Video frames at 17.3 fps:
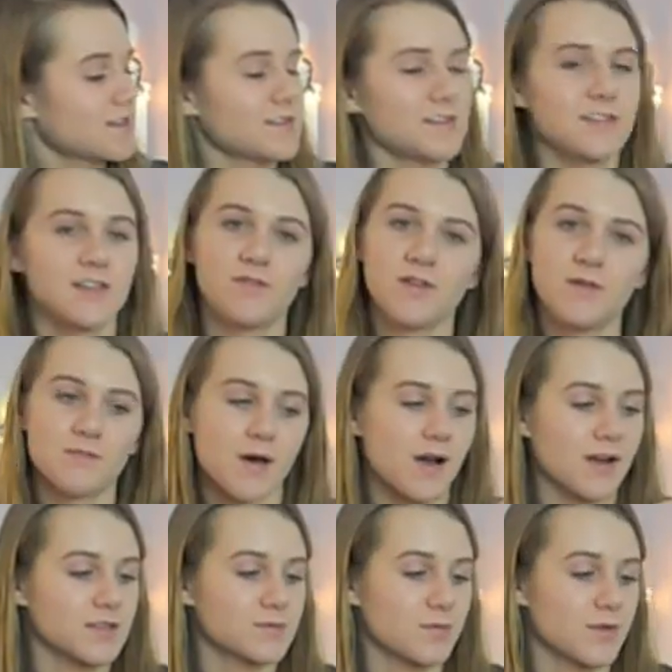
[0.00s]
is the Tiffany
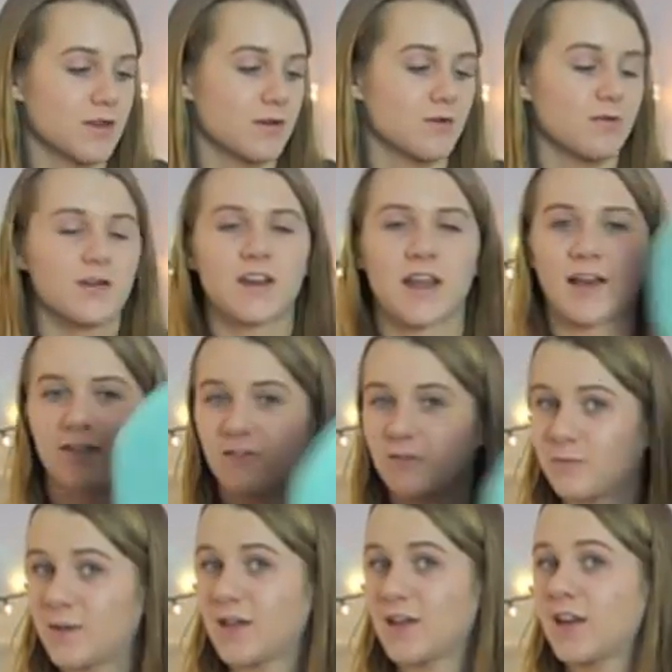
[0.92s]
Box Blue Neff
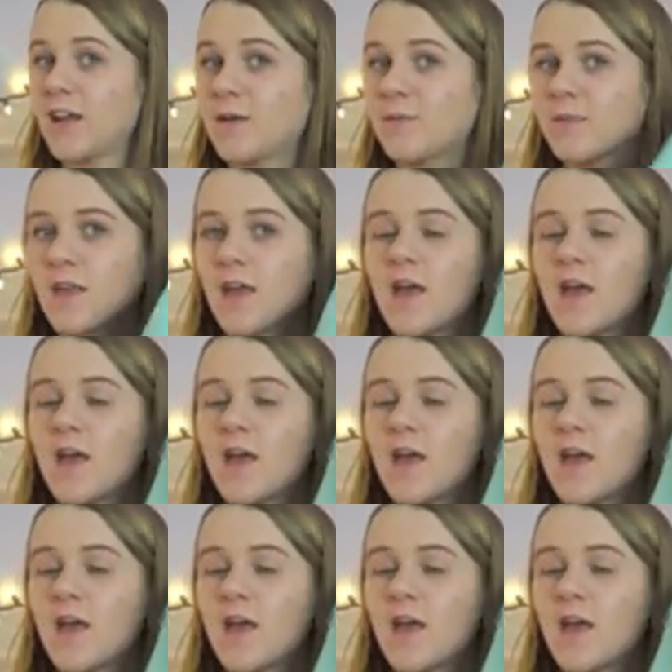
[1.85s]
beanie,